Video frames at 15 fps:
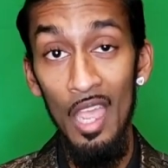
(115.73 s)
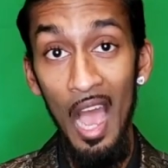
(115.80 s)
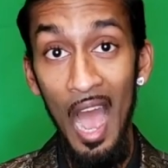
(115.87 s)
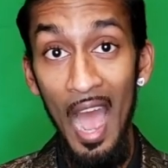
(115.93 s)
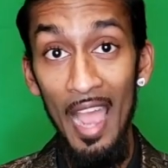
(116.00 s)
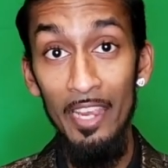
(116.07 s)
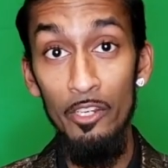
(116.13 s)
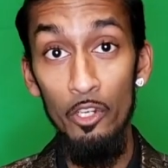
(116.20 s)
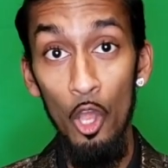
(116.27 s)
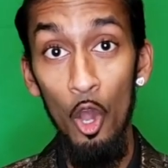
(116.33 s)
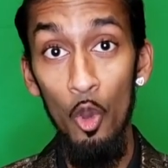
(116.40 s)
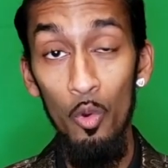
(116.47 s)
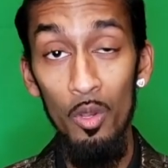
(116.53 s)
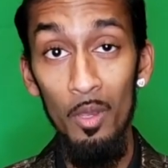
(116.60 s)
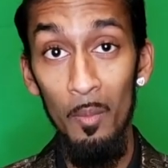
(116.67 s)
I
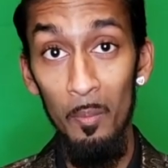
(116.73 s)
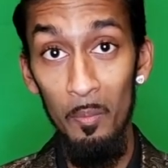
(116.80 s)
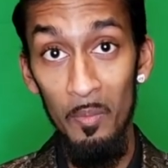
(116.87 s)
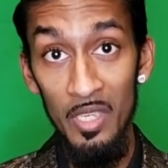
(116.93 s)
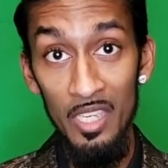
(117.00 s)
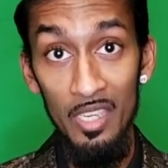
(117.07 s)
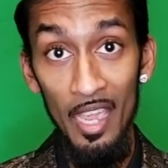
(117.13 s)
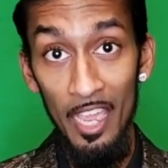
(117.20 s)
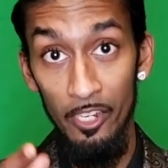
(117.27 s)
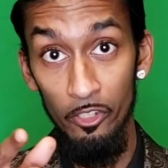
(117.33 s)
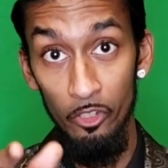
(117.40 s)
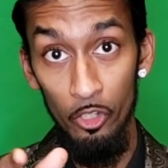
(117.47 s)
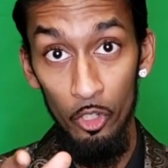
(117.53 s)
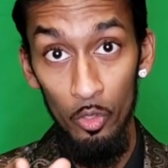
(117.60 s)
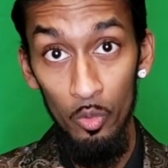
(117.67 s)
know me and
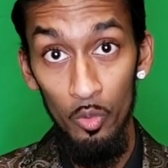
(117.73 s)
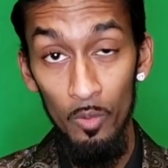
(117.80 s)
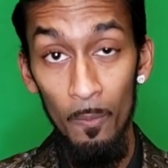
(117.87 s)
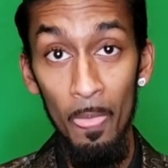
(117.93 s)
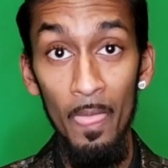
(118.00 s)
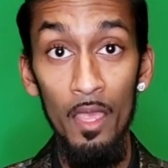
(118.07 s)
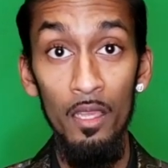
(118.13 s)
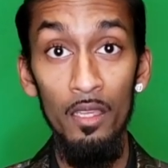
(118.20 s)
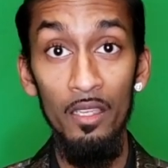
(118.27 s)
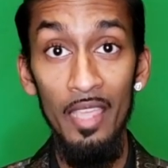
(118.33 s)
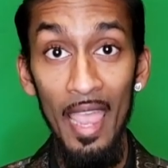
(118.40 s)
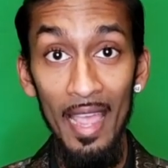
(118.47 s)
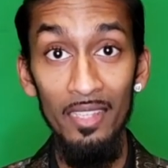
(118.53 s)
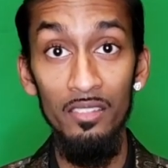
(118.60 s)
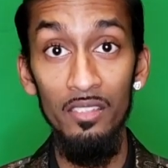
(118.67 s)
you
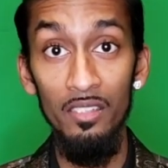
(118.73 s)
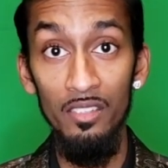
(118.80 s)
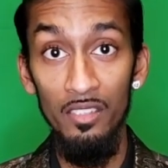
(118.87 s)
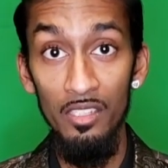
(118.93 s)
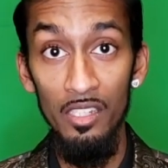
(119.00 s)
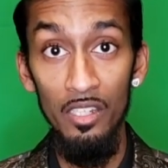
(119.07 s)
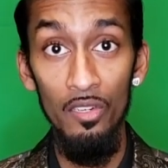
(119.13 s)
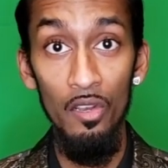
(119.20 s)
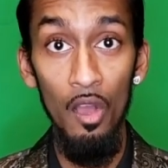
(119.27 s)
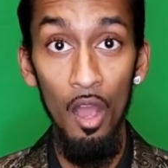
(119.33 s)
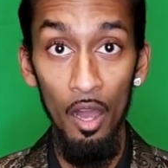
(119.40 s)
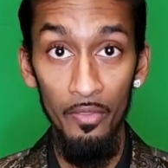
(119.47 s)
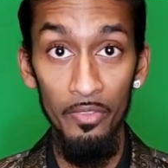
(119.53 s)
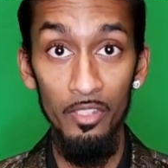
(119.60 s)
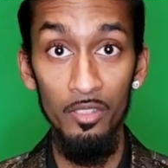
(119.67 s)
can succeed
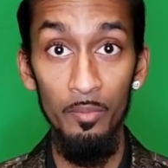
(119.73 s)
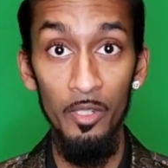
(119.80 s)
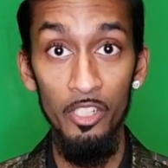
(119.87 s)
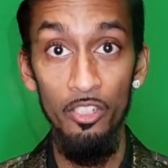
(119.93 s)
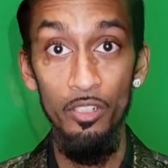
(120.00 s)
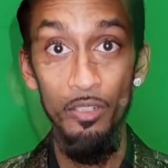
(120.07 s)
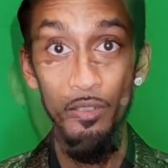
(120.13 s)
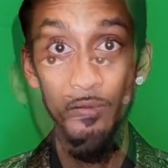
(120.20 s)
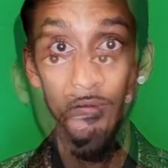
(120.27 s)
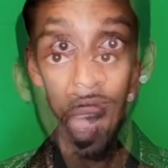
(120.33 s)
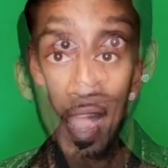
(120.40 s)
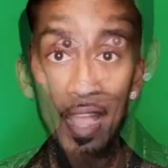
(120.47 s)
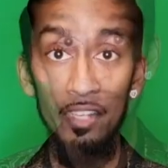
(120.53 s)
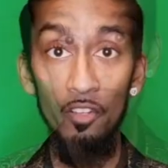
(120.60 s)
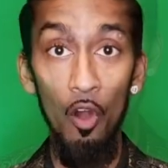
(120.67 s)
on this mission.
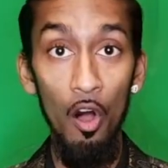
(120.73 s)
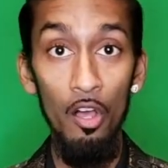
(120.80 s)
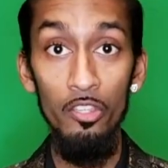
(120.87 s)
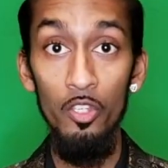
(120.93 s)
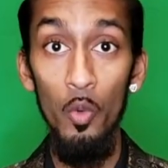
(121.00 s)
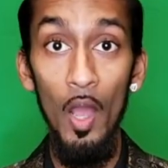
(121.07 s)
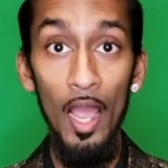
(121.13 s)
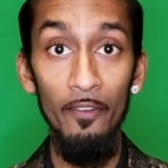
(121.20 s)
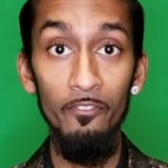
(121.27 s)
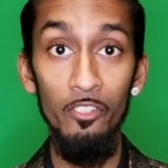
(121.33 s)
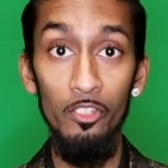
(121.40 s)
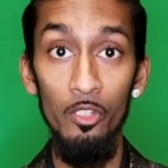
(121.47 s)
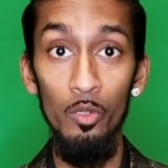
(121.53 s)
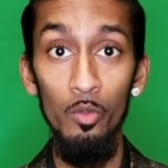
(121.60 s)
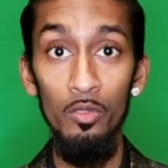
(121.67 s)
And all you have
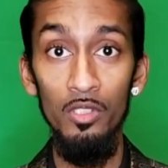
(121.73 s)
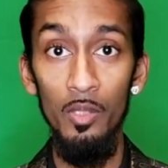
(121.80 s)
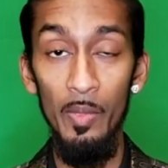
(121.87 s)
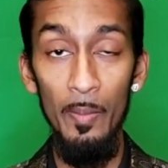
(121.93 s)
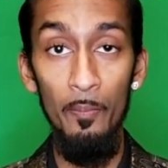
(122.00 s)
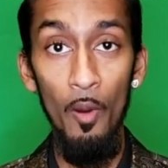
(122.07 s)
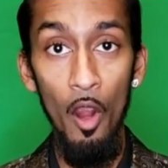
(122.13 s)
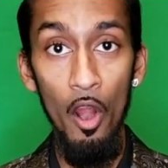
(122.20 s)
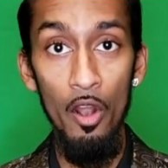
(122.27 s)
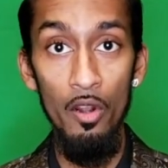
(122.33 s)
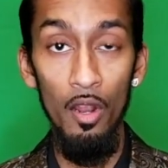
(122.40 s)
to do to be part